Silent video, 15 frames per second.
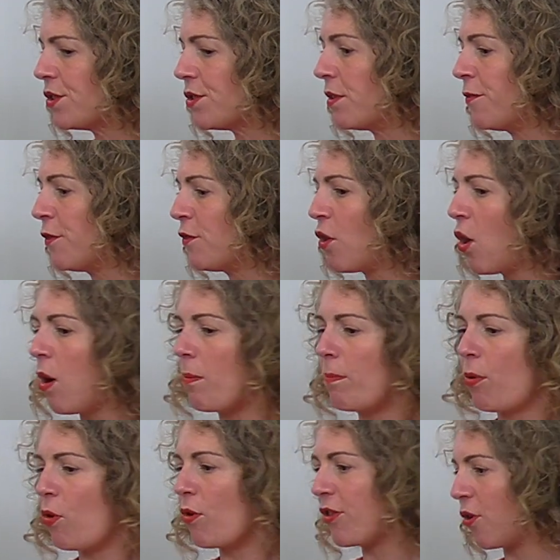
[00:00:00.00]
So if you've
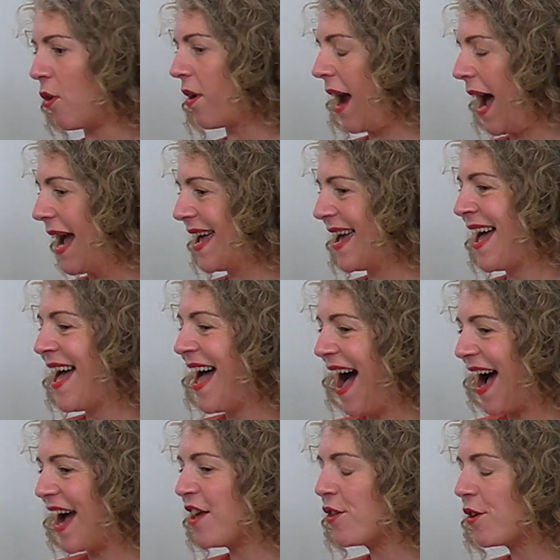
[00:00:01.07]
got both or
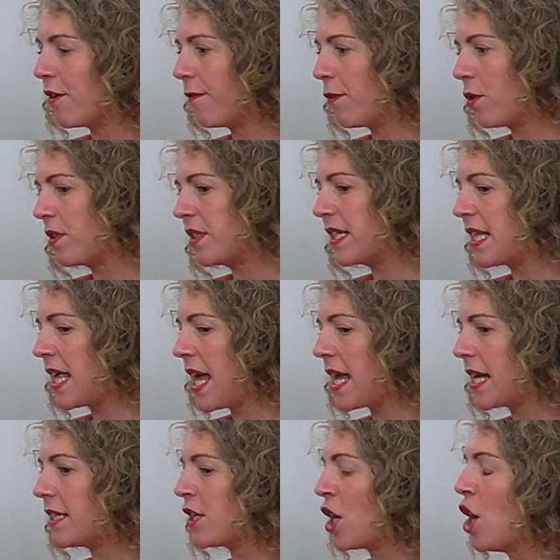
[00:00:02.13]
either of those
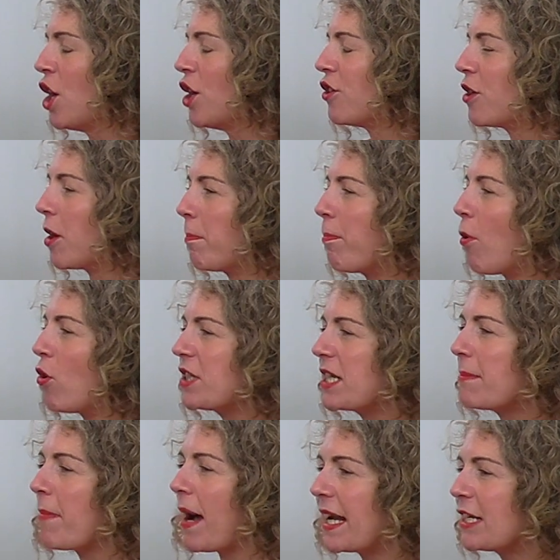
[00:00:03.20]
things, your
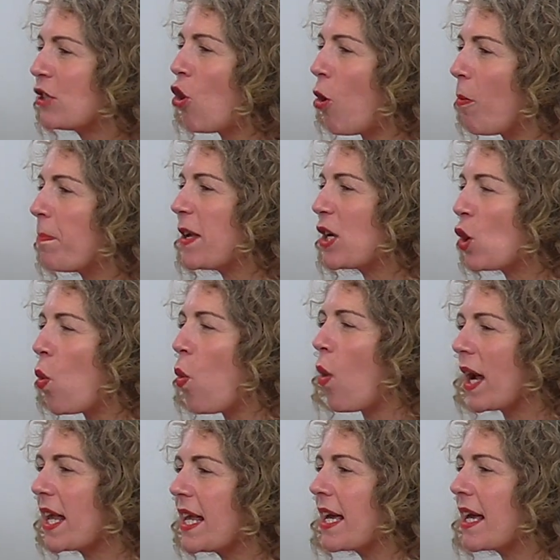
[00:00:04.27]
body might not be
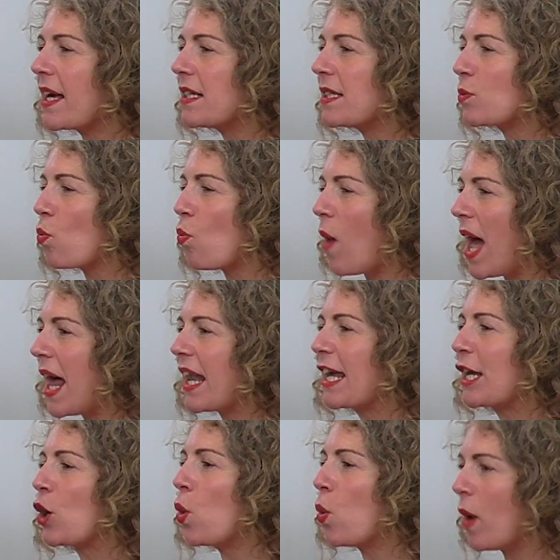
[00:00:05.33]
quite as well
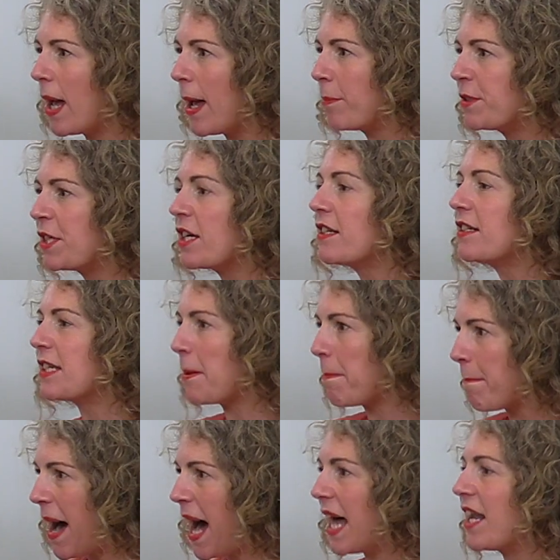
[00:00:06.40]
equipped to
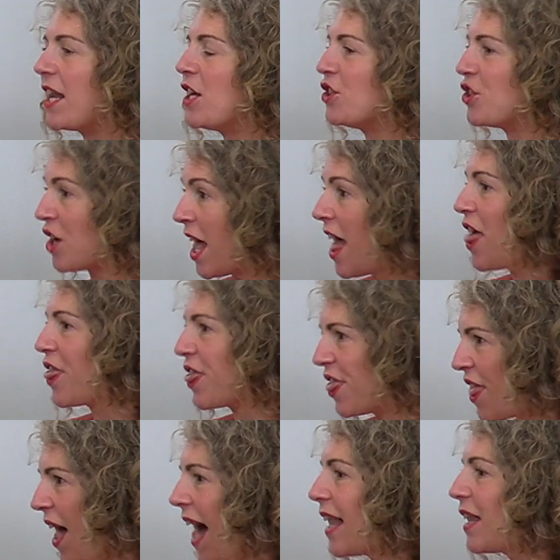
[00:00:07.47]
manage
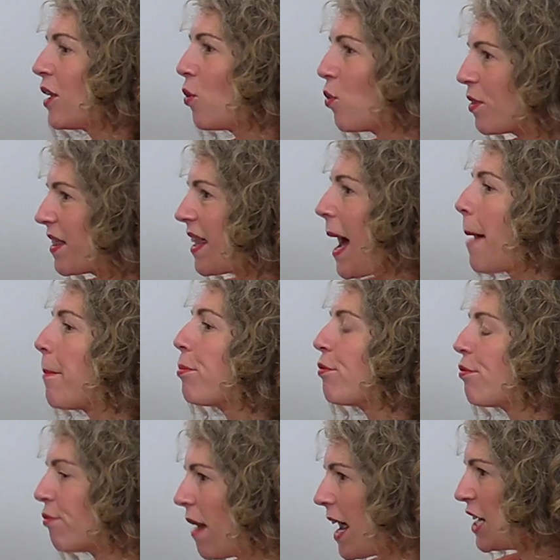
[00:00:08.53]
that load, that
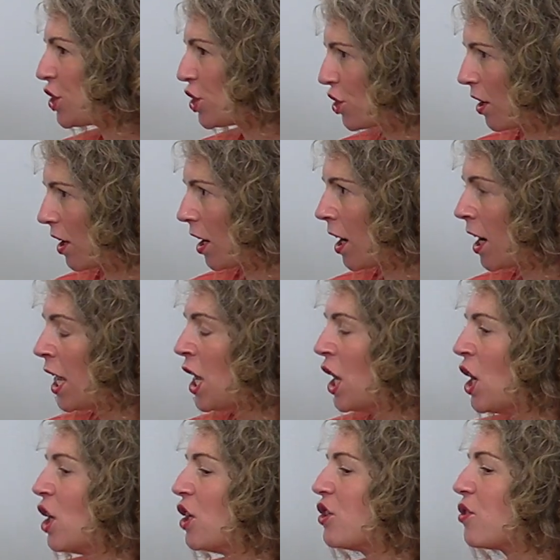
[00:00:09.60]
pressure.
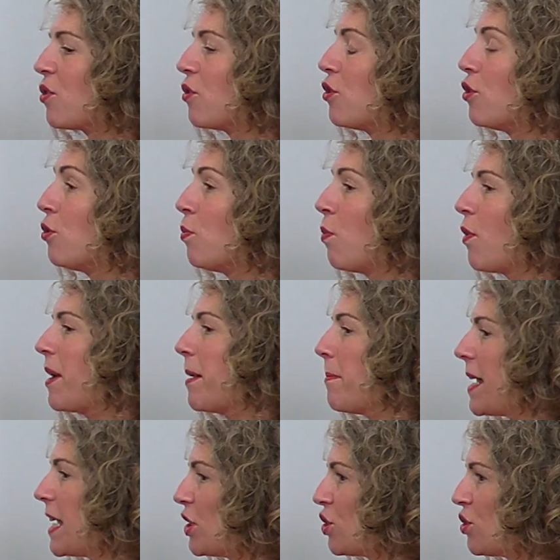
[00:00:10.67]
So you want to
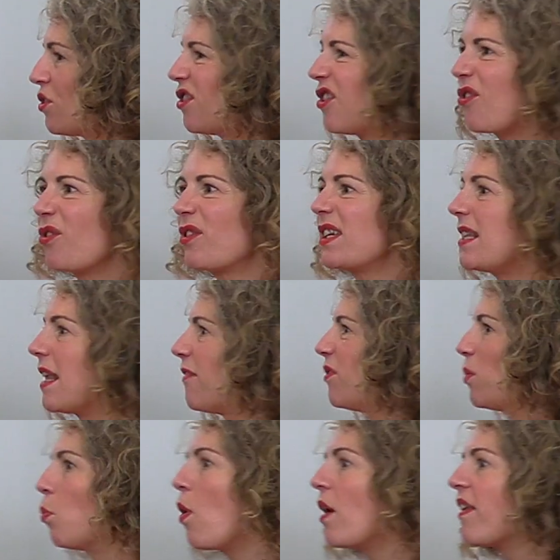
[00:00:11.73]
make sure you're only
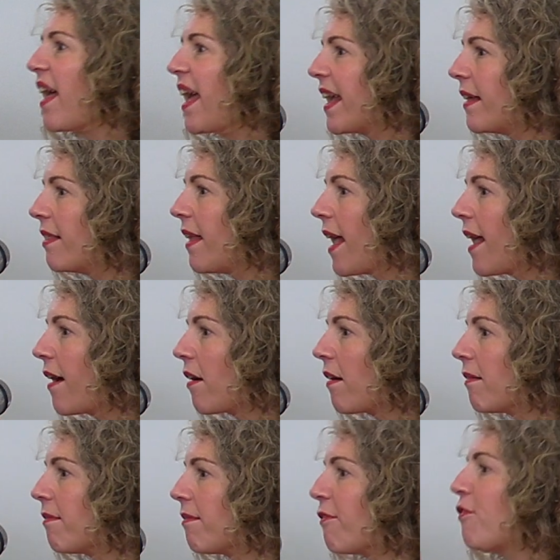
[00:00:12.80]
lifting one leg in the
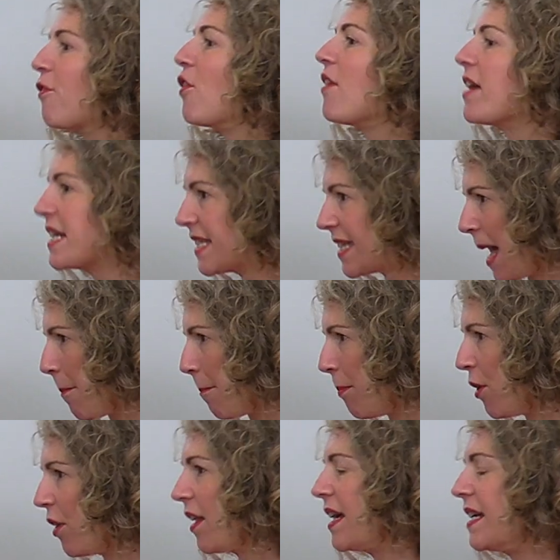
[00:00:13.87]
air, for
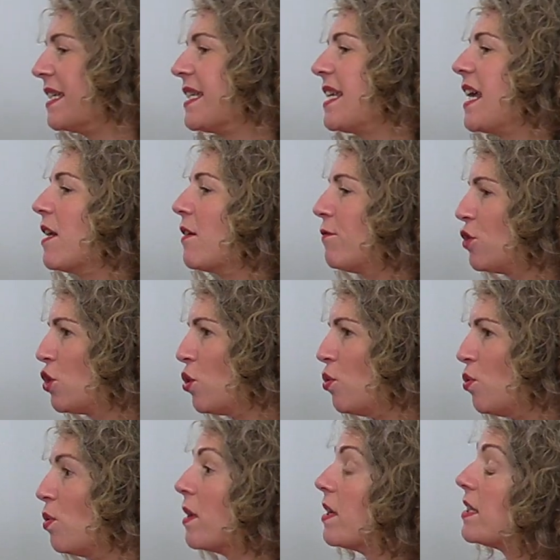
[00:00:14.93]
example, instead of
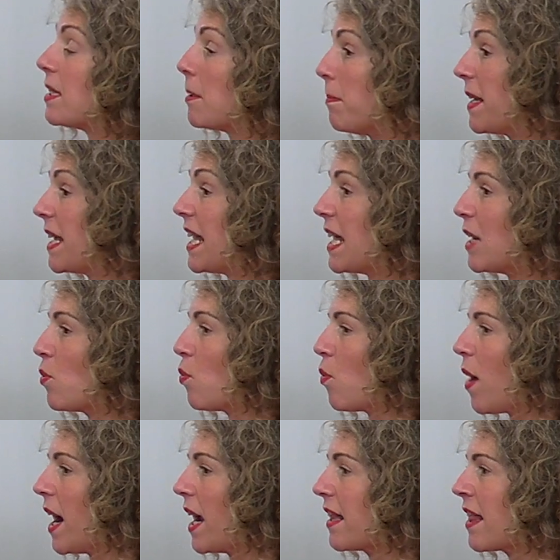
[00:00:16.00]
two to
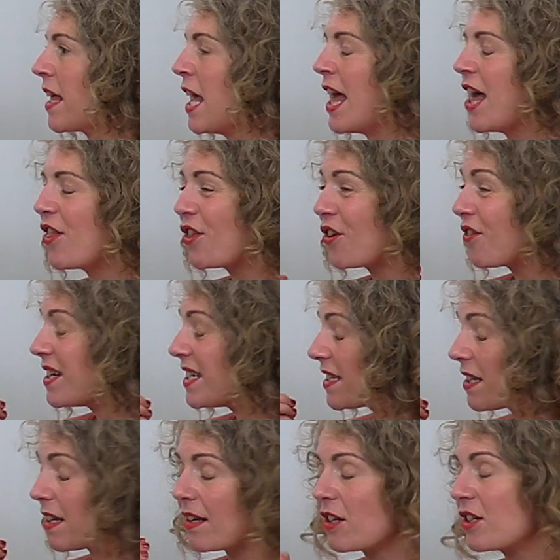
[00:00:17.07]
begin with.
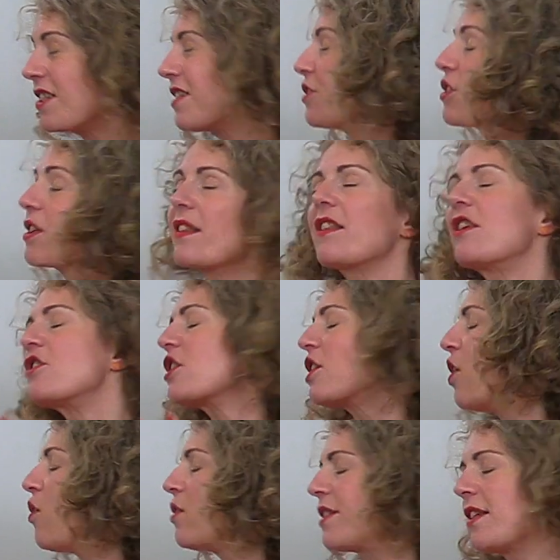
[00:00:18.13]
Because there's
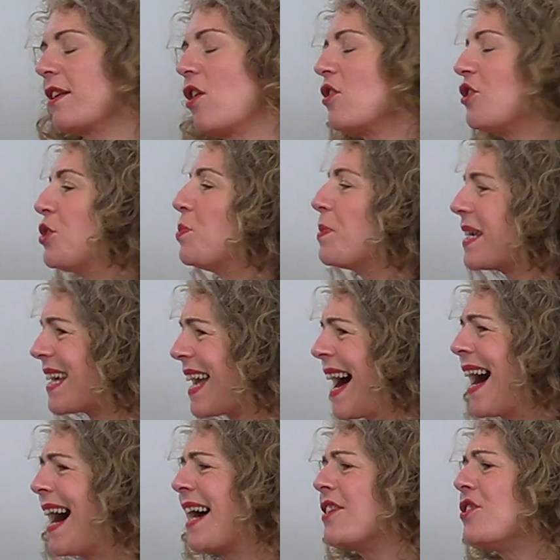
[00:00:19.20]
lots and lots you
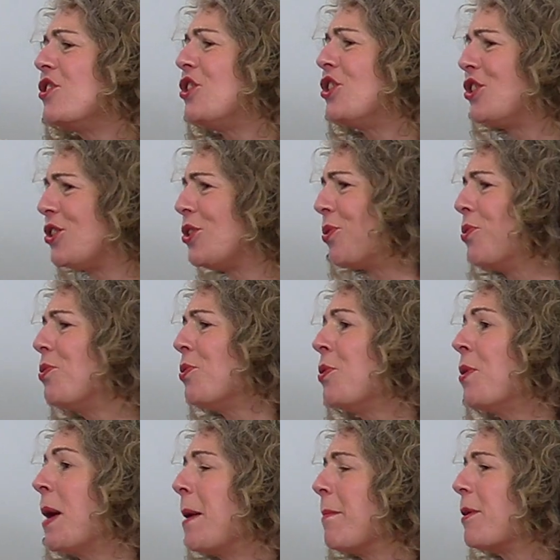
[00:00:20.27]
can
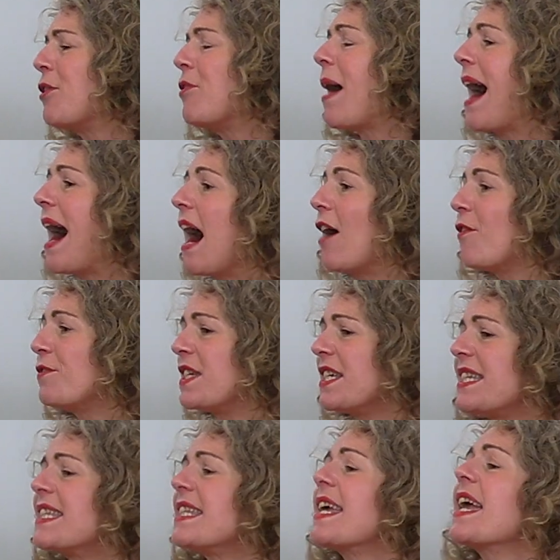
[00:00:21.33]
do, but you have
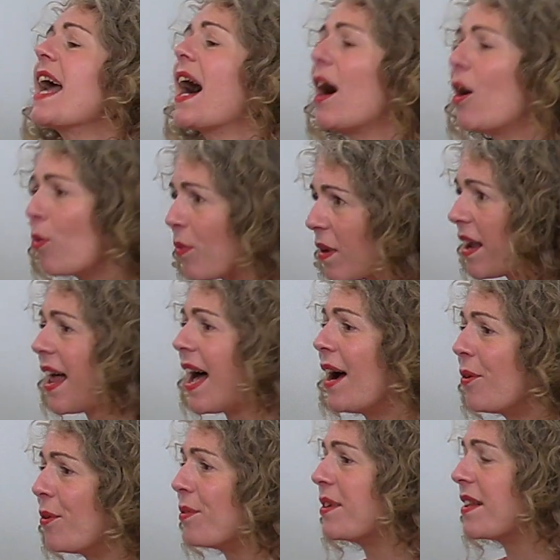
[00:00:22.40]
to say it out
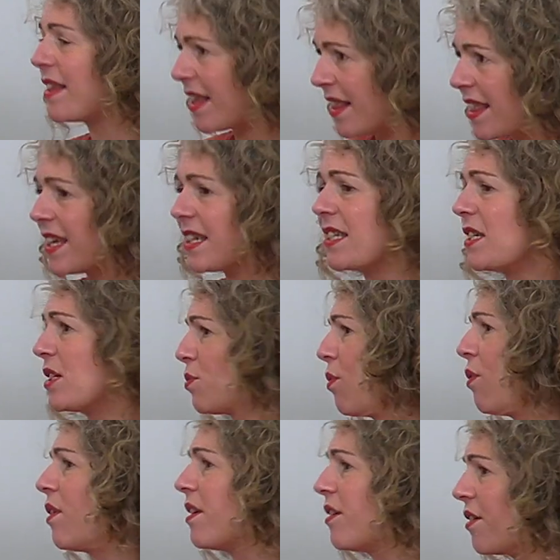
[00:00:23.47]
loud that this
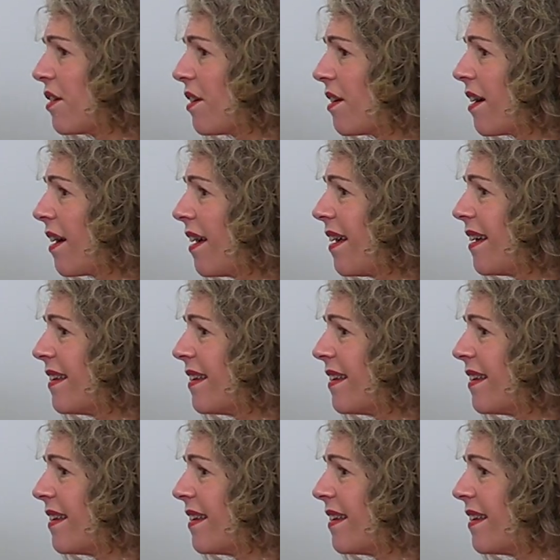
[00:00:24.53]
is what you're